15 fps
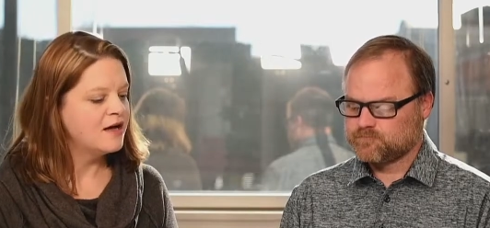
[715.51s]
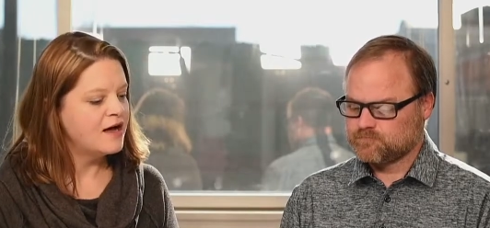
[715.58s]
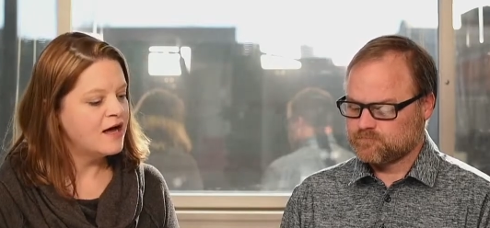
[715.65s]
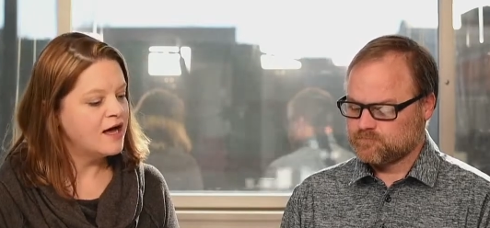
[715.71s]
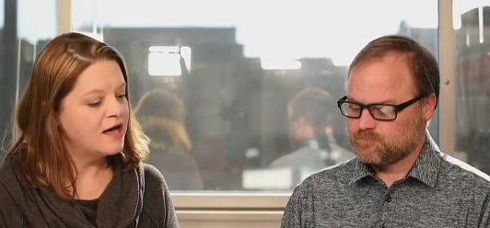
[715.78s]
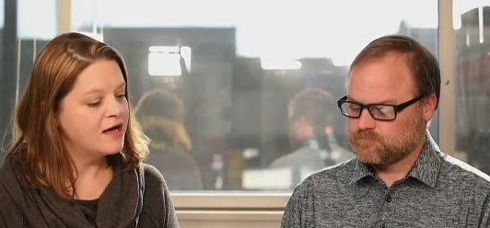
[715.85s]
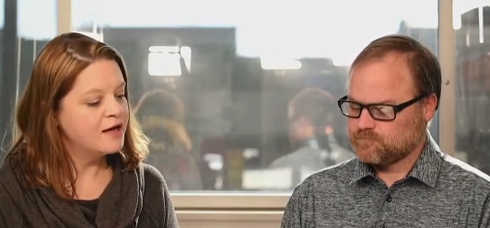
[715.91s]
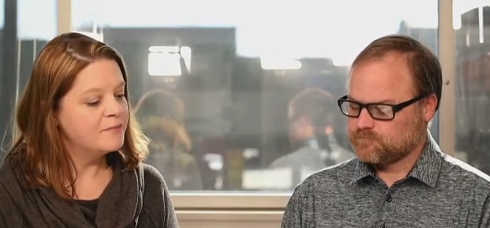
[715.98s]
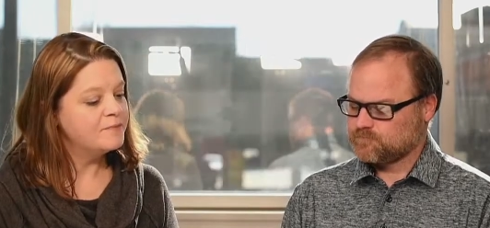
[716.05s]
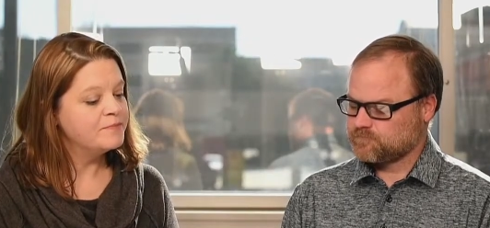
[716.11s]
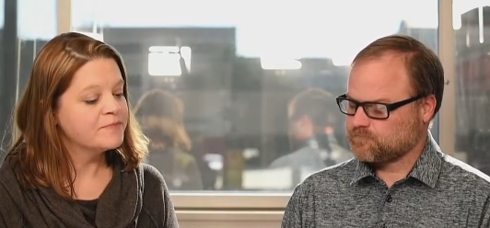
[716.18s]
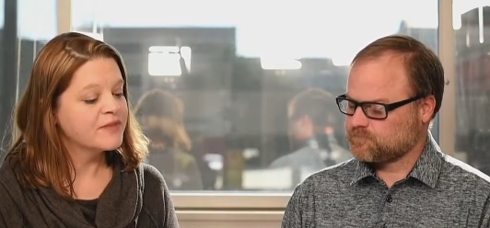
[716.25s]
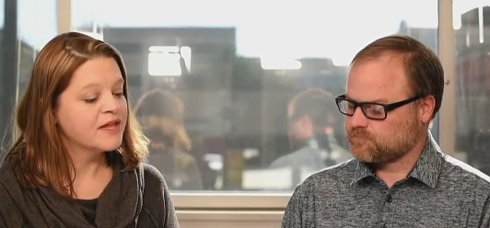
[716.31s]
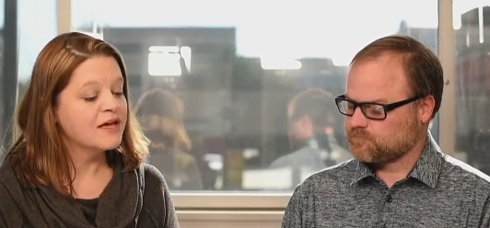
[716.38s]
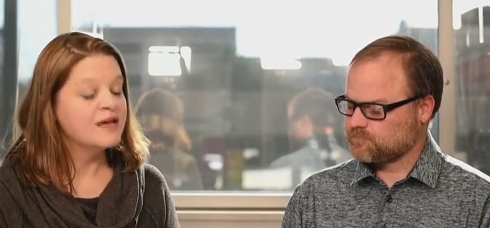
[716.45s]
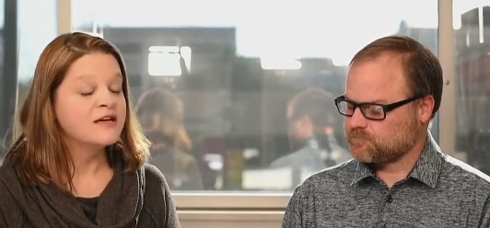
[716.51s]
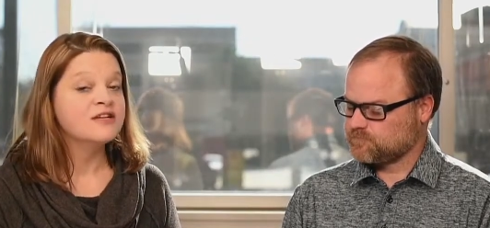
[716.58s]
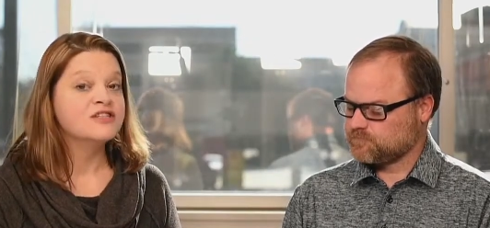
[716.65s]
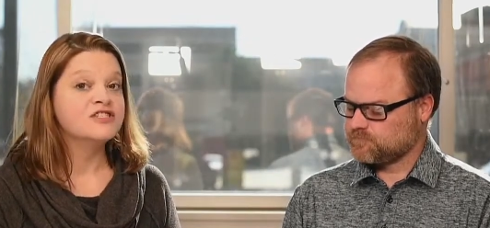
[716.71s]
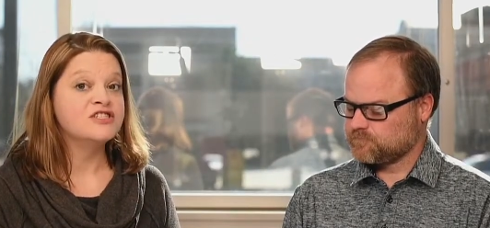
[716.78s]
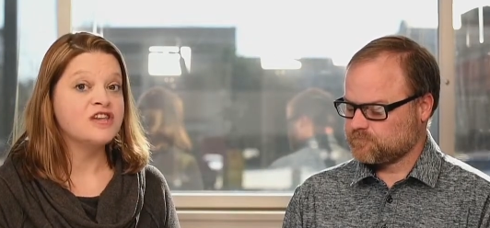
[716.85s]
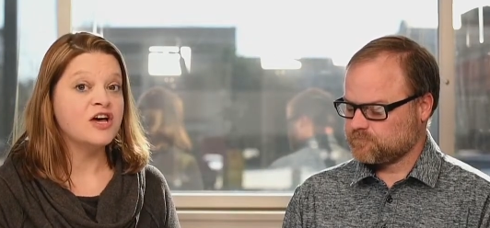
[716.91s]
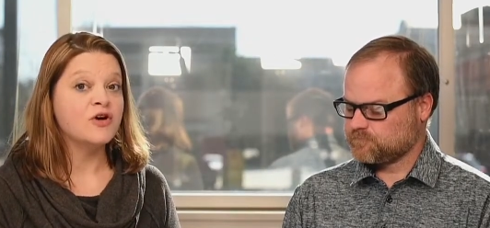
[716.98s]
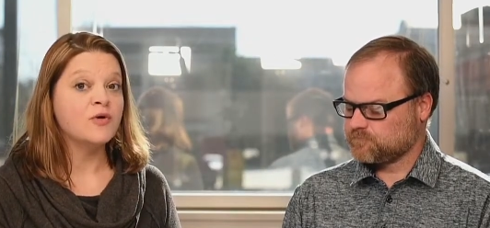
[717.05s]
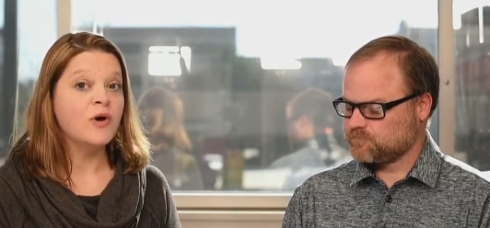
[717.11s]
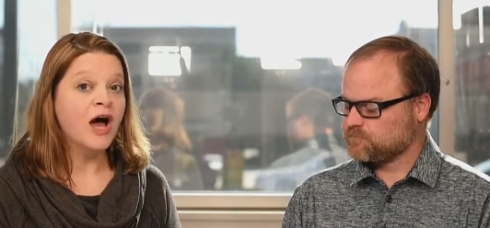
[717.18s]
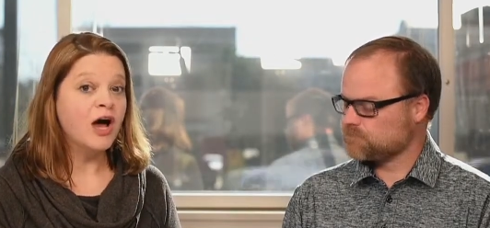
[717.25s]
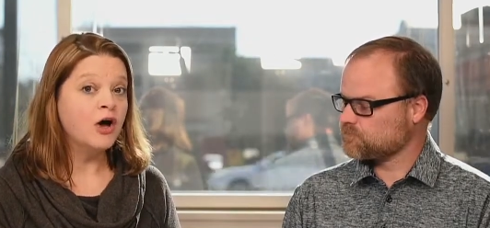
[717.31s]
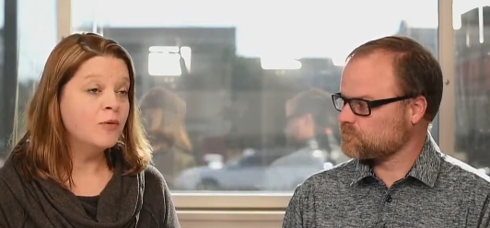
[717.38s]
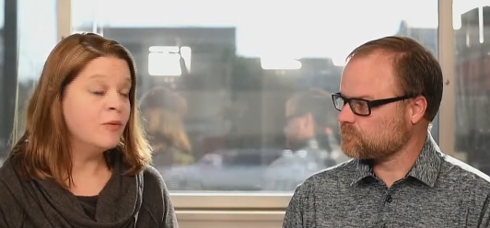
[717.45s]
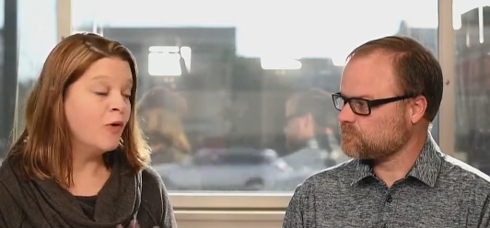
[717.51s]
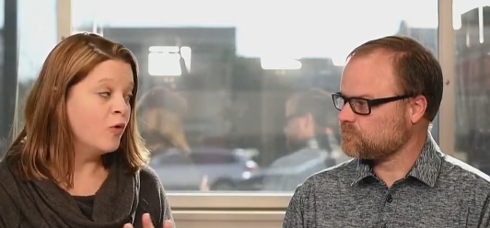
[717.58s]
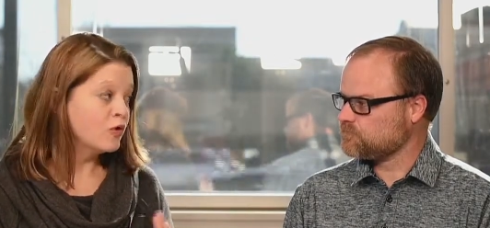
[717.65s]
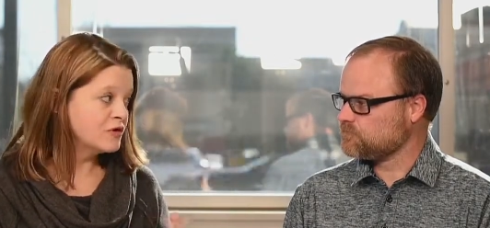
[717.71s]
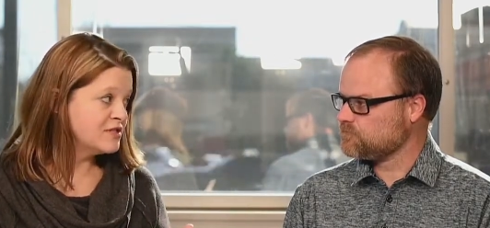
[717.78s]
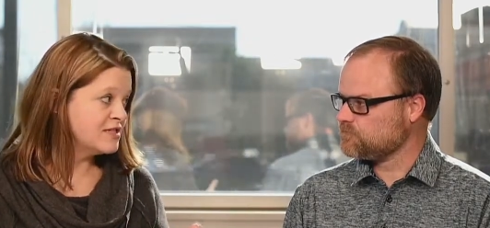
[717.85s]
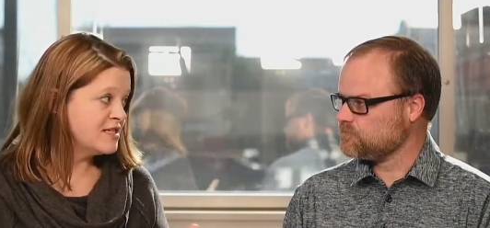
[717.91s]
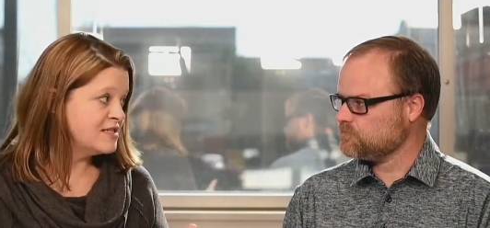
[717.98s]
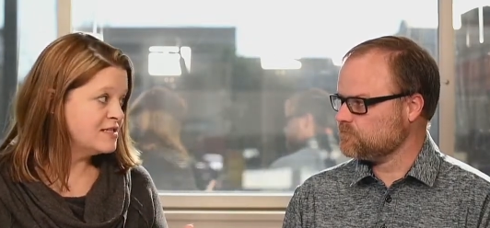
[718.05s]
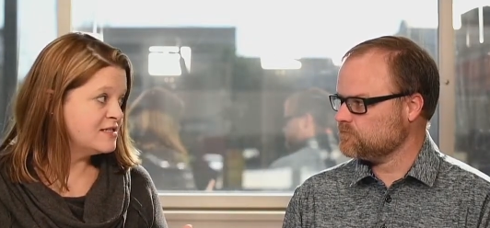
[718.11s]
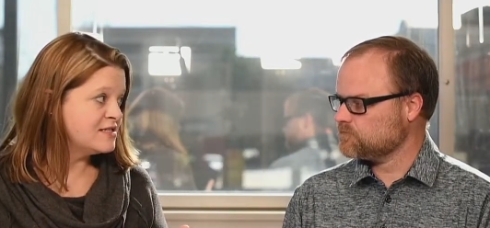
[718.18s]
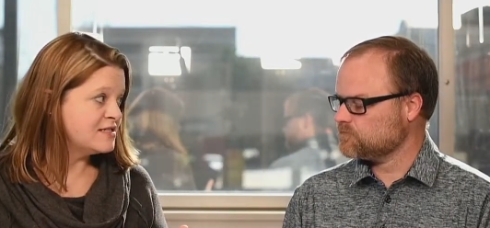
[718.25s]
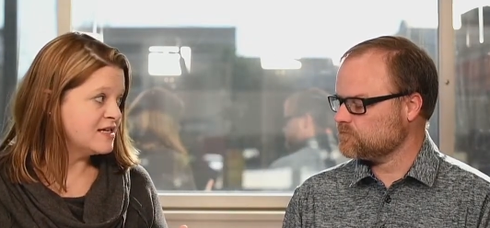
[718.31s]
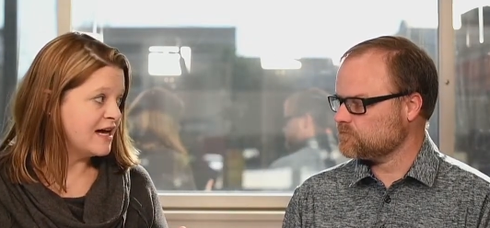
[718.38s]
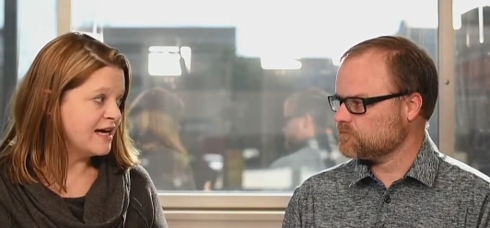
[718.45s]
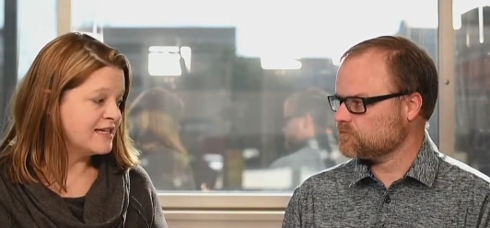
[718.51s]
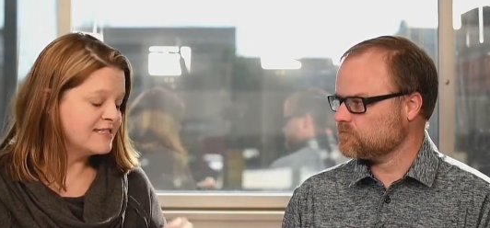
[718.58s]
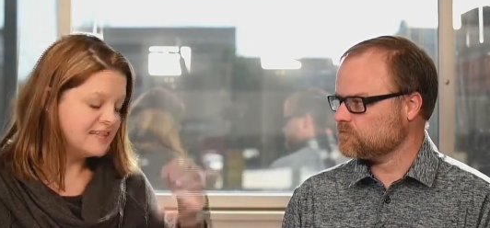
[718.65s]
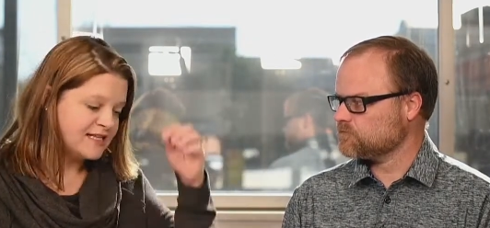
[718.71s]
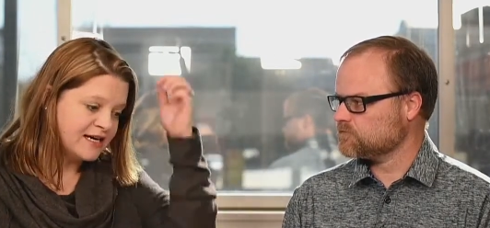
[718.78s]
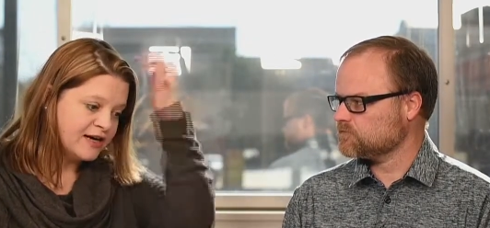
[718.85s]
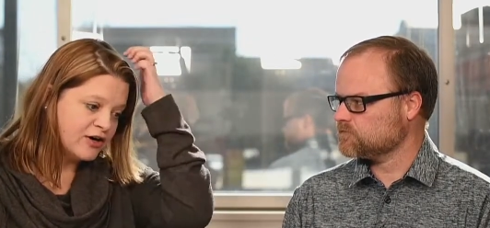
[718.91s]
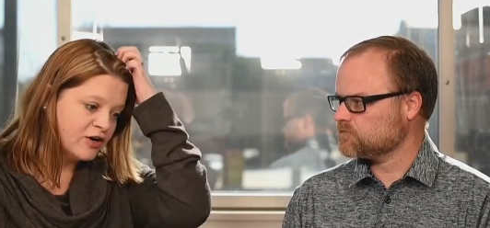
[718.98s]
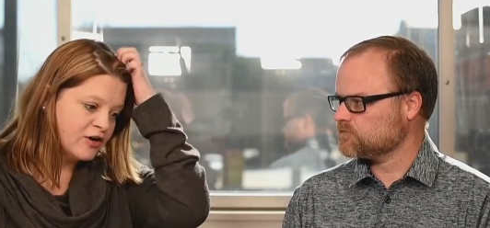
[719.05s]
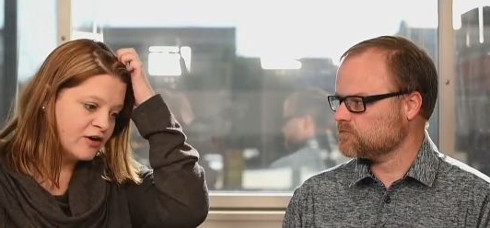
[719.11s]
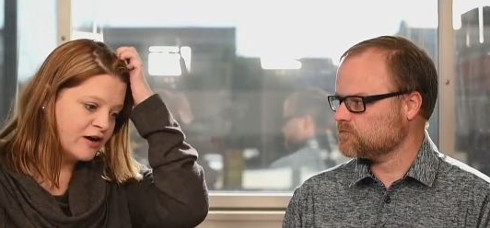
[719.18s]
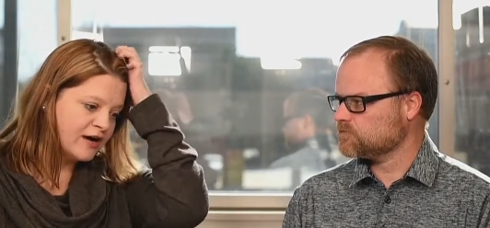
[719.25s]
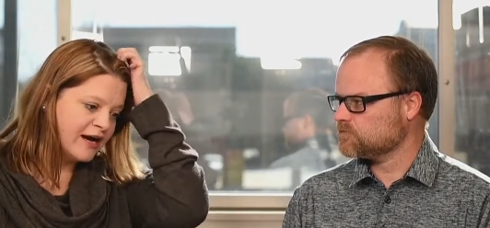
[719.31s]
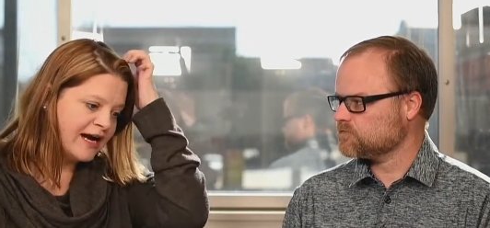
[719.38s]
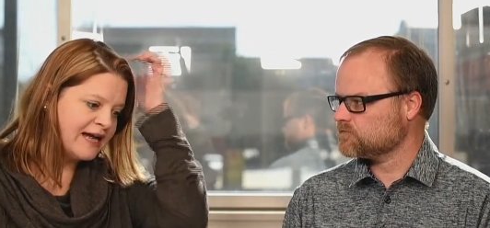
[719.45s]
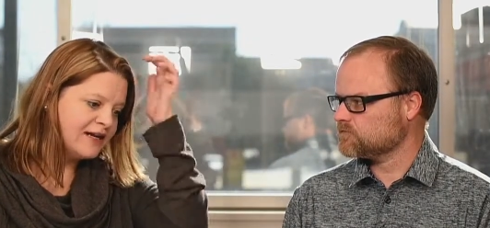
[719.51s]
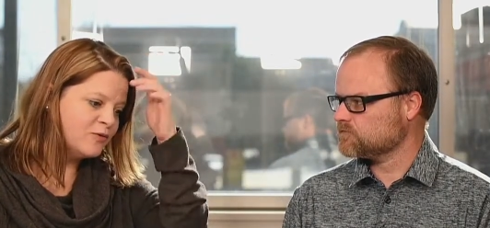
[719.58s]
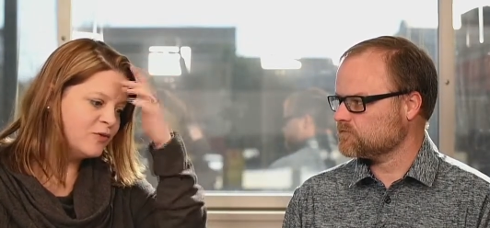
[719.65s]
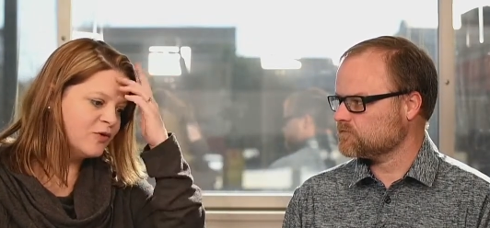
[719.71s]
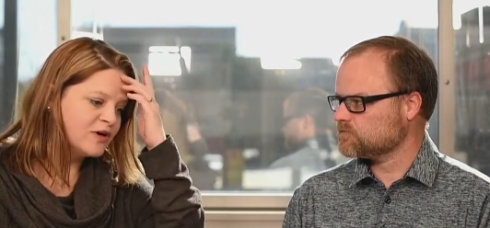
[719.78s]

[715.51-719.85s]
Speaker 1: um, so, Hope Horses has their annual